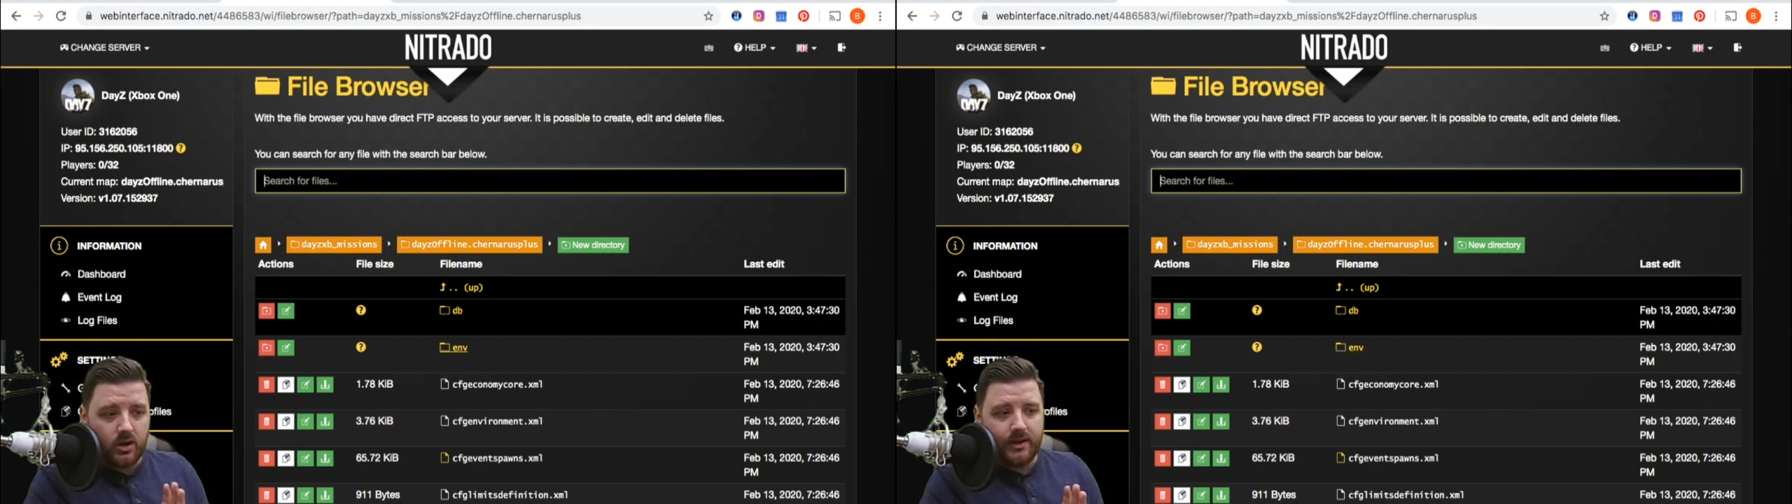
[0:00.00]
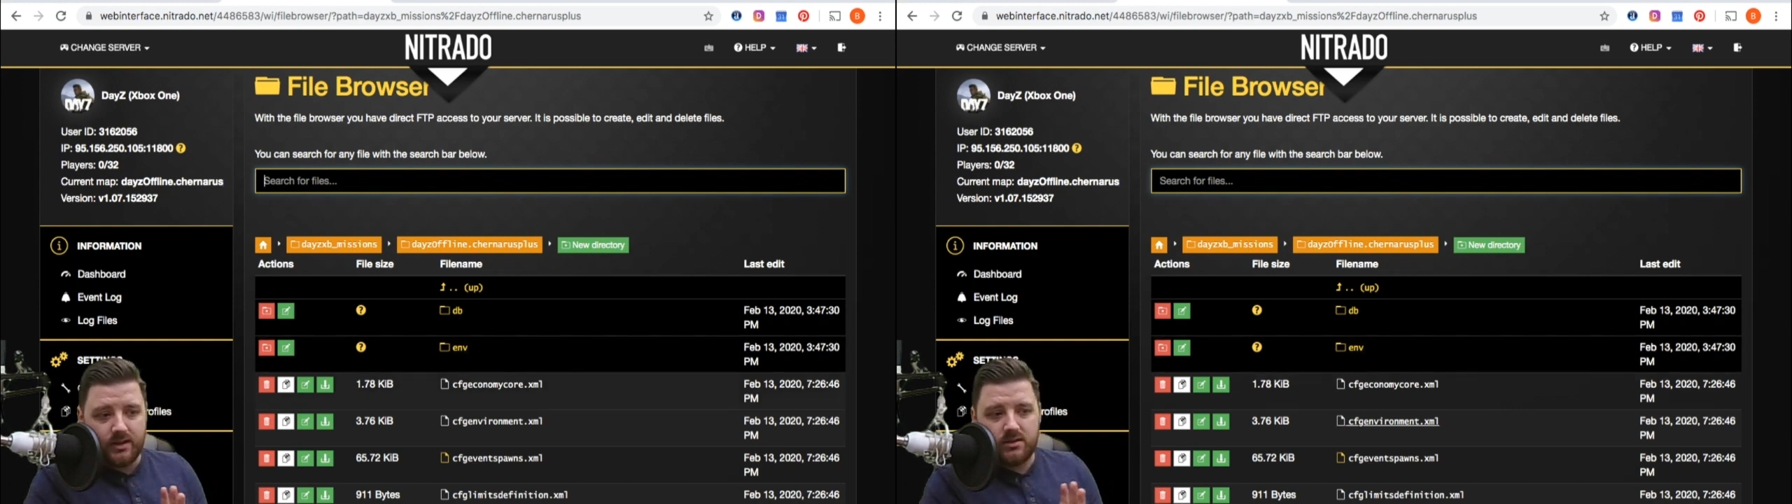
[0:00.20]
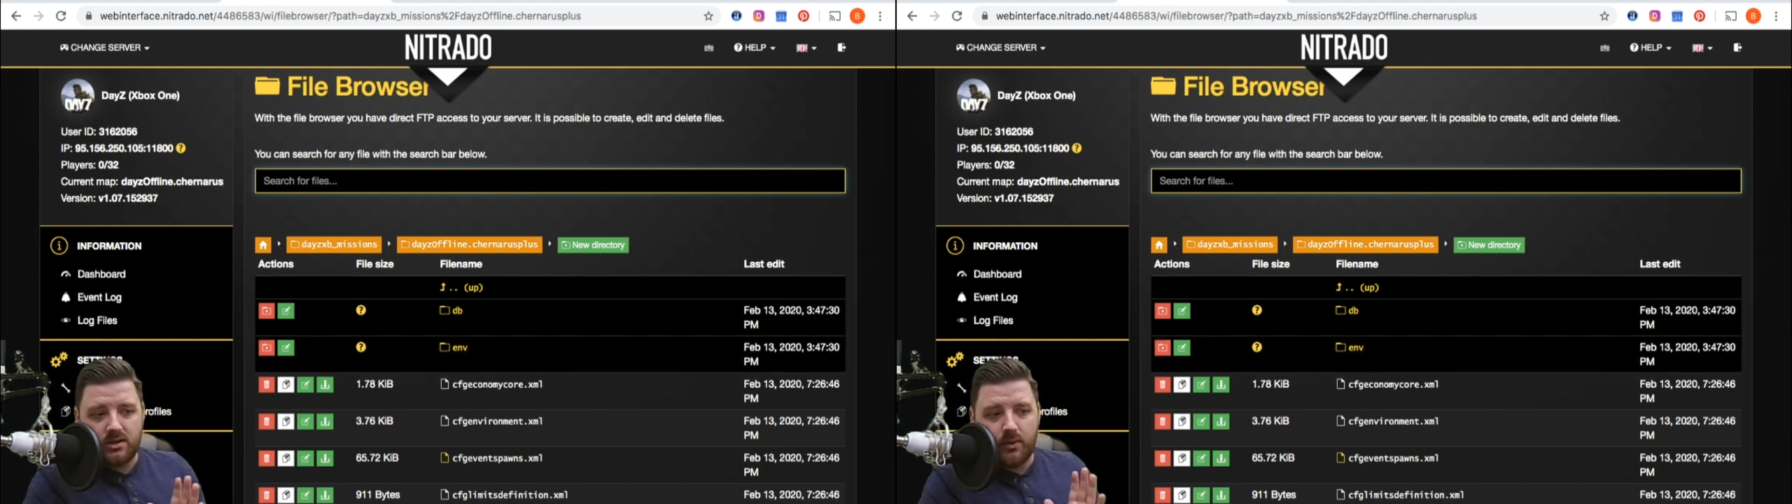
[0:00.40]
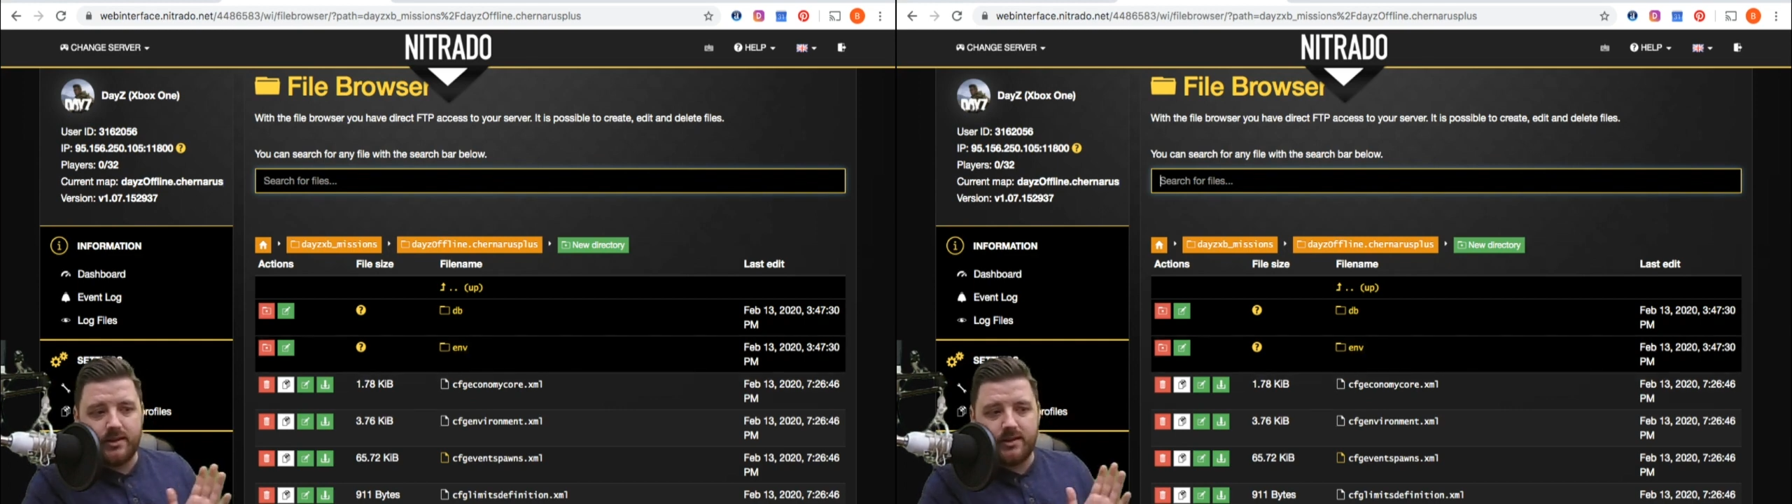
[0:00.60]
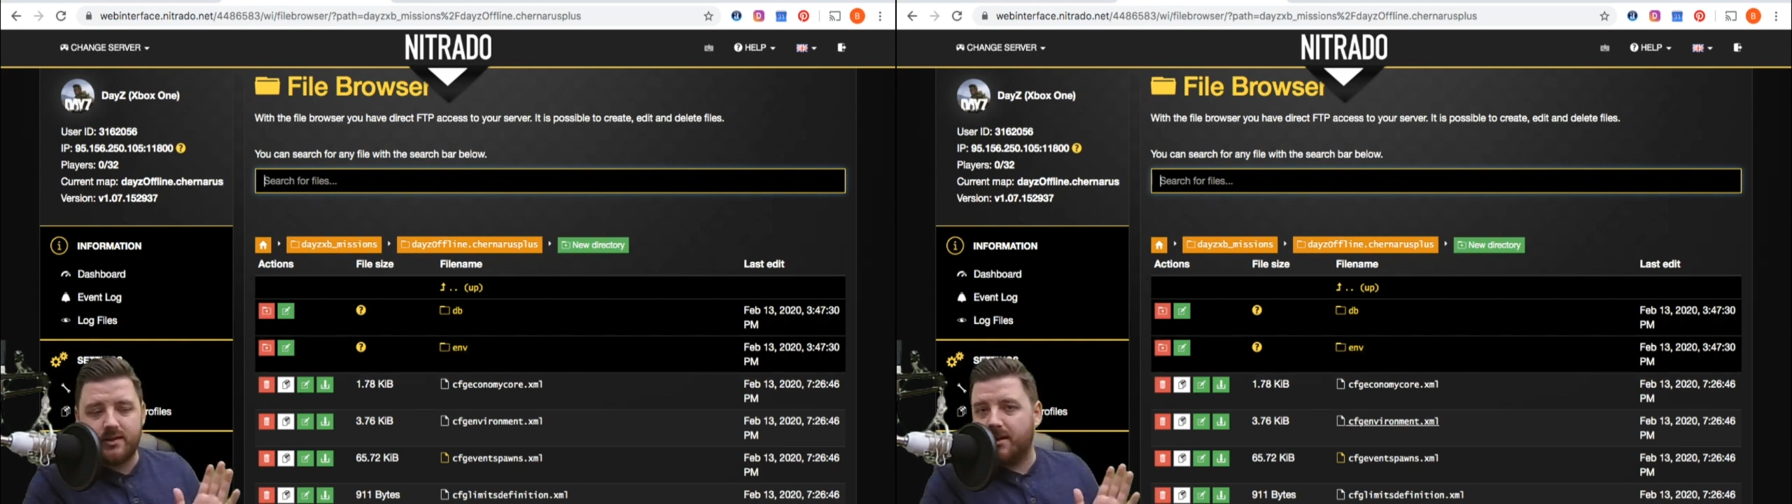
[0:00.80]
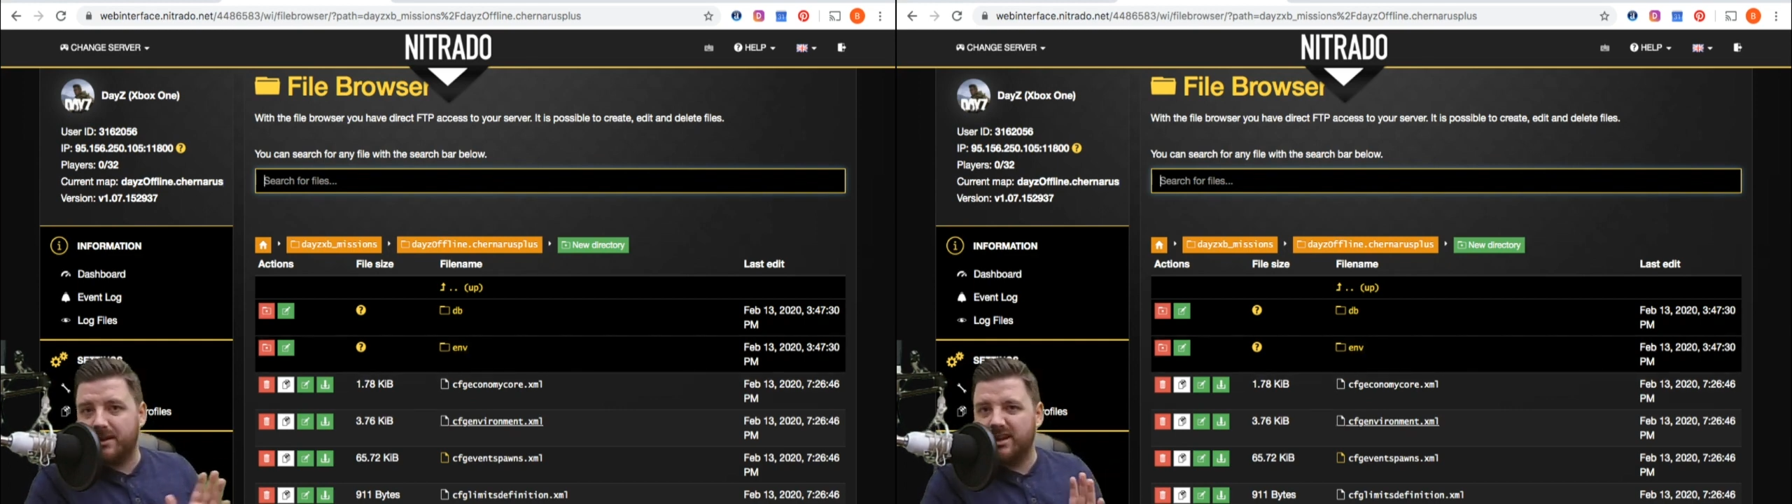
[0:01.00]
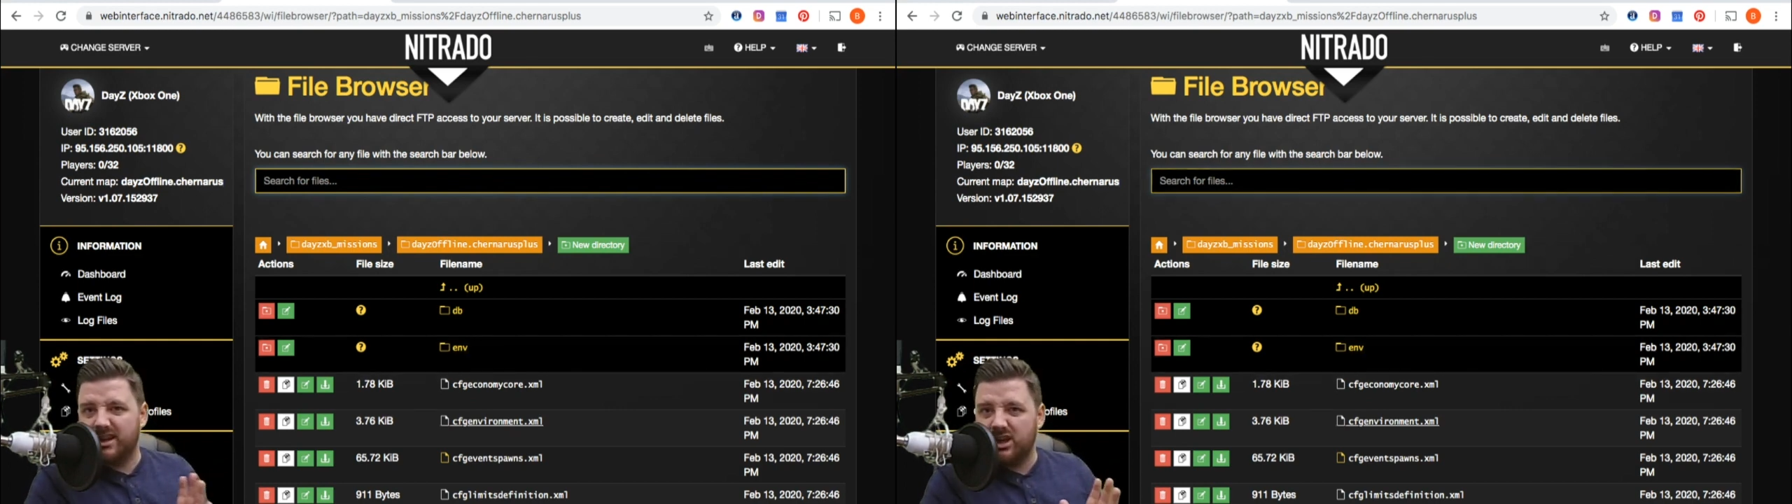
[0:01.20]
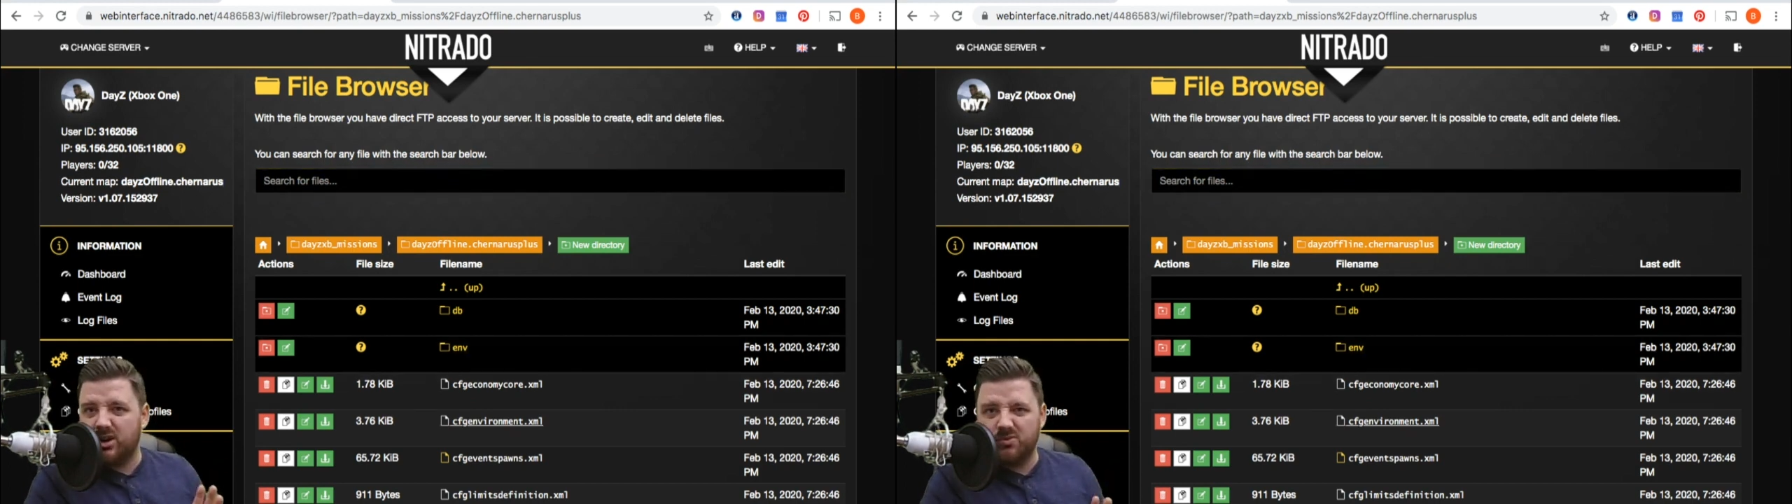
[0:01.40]
into something
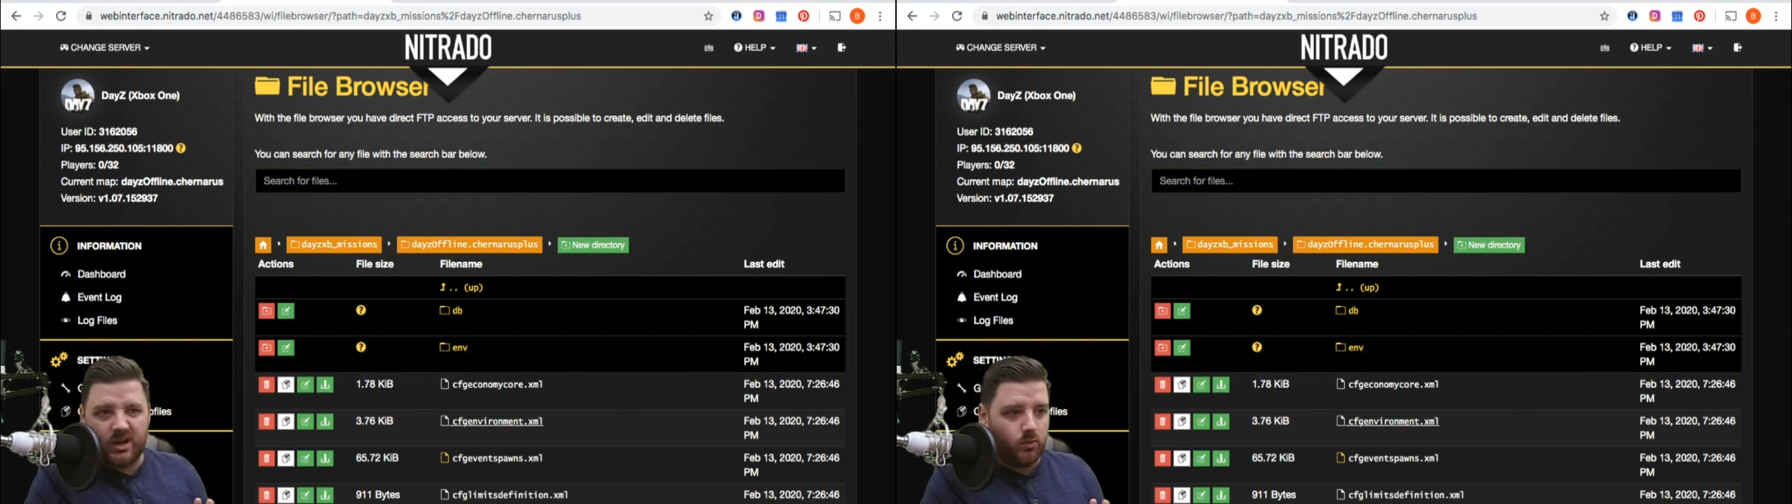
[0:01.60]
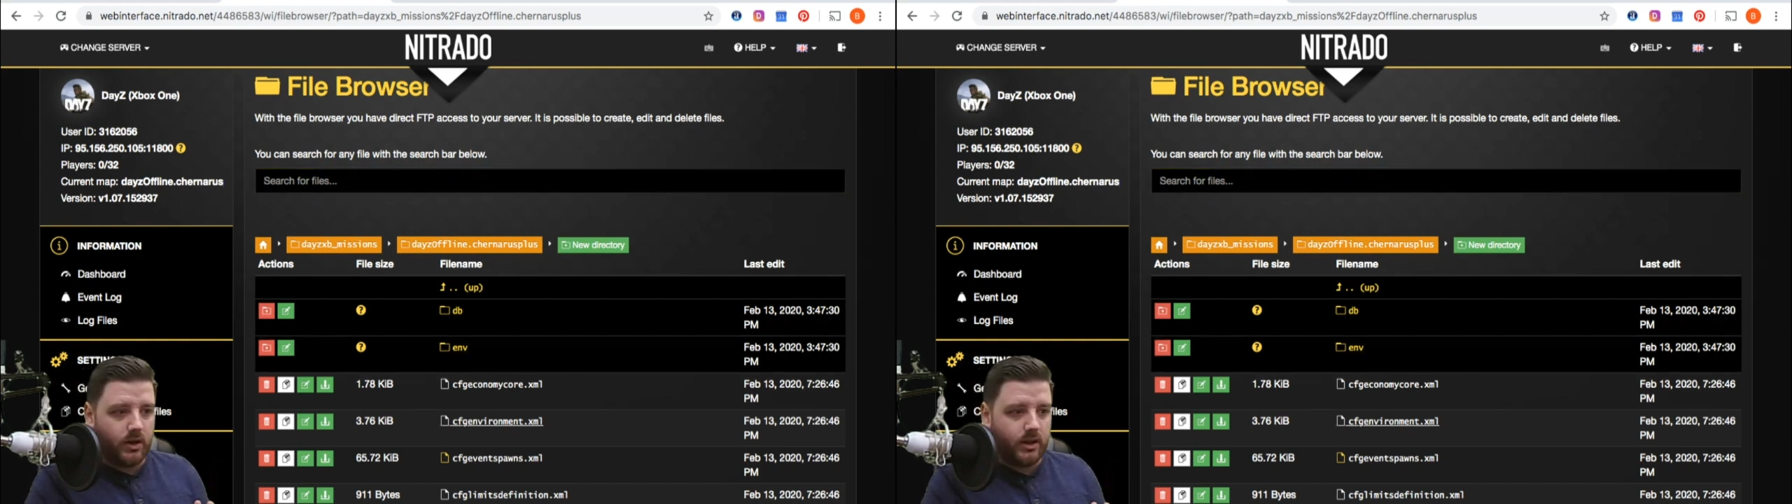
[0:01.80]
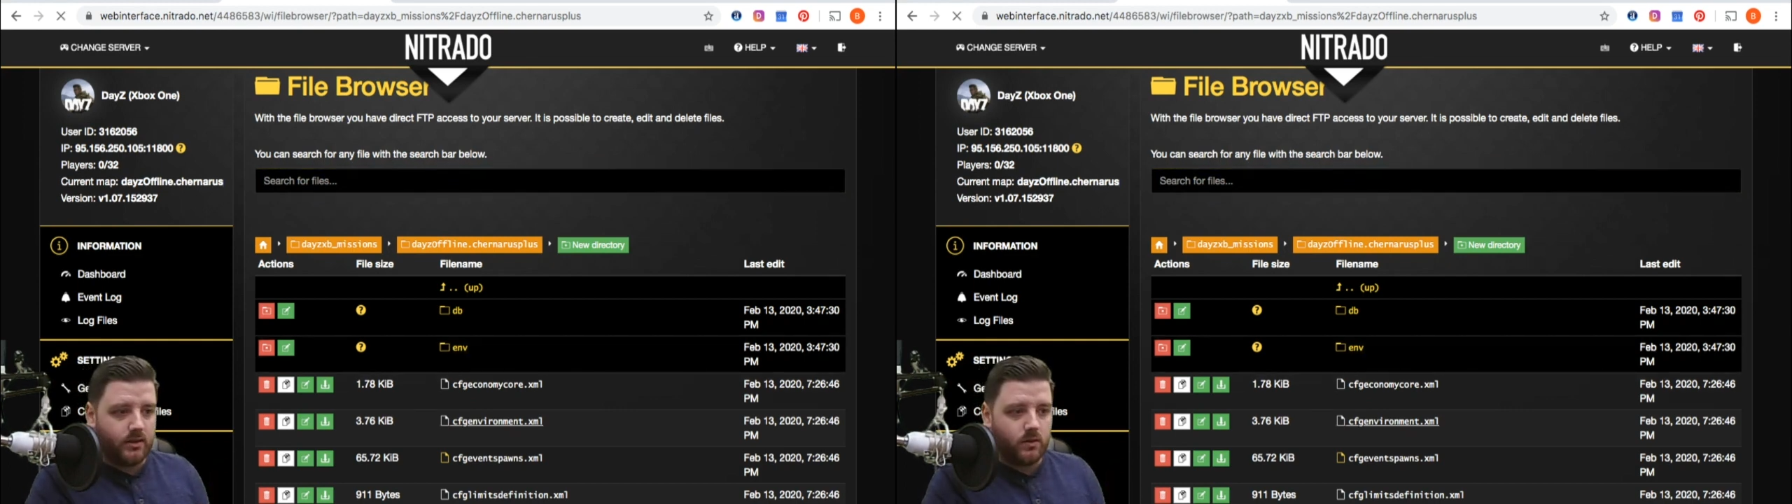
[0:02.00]
that you don't really want it